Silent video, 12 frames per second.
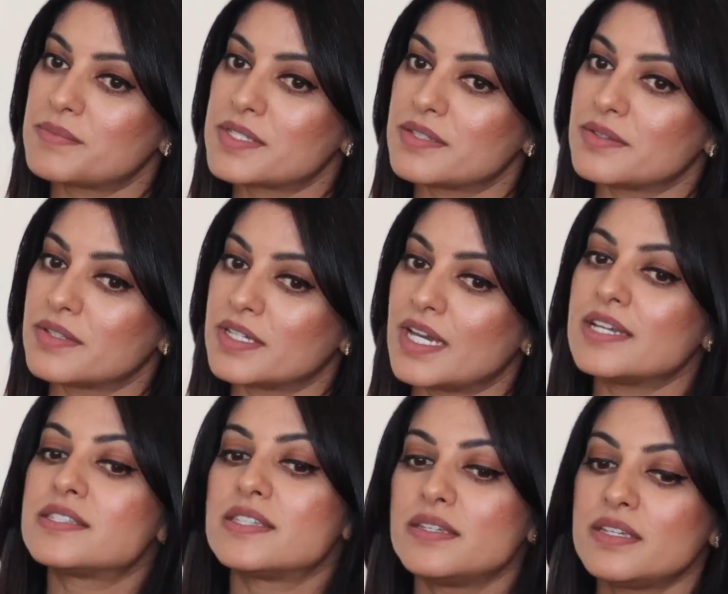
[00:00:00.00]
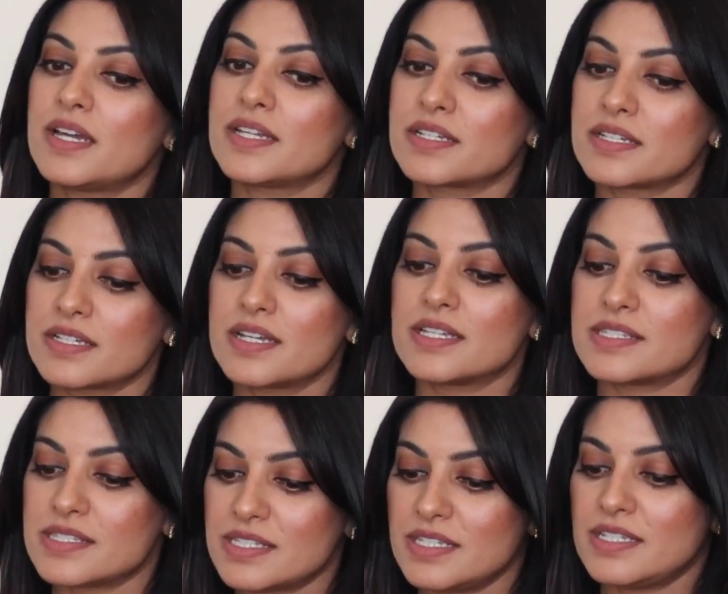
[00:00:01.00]
Absolutely. I
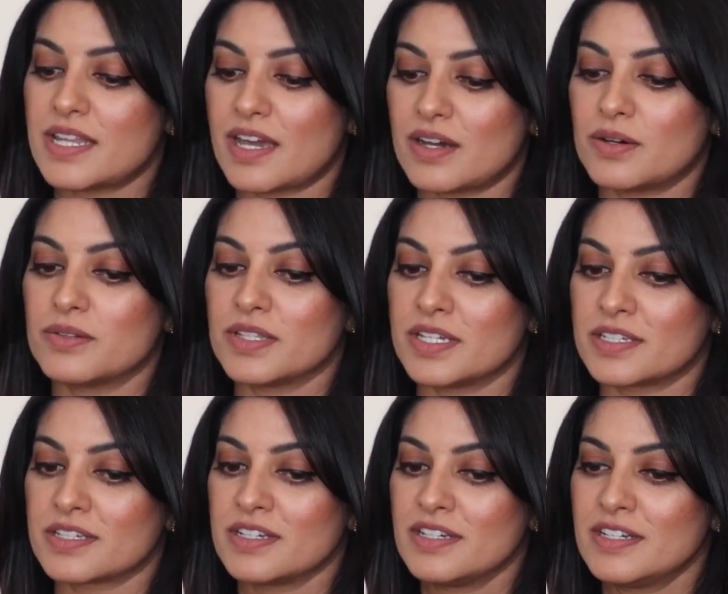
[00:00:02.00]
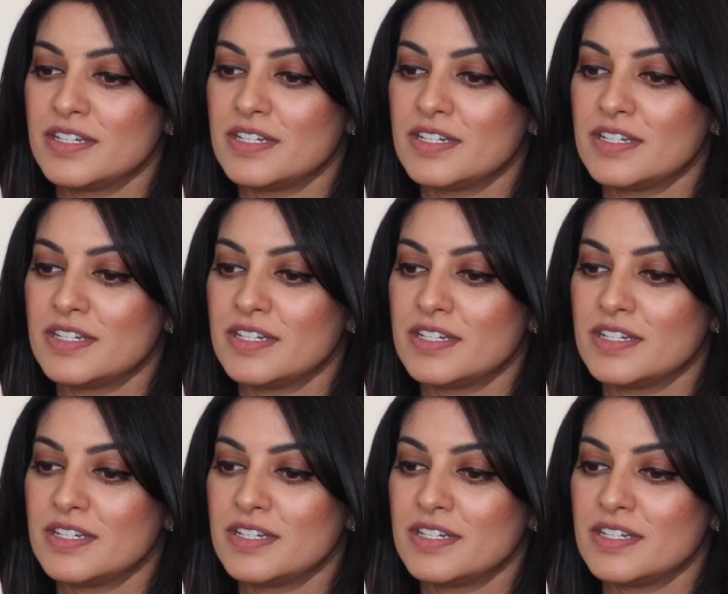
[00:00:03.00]
see now, like,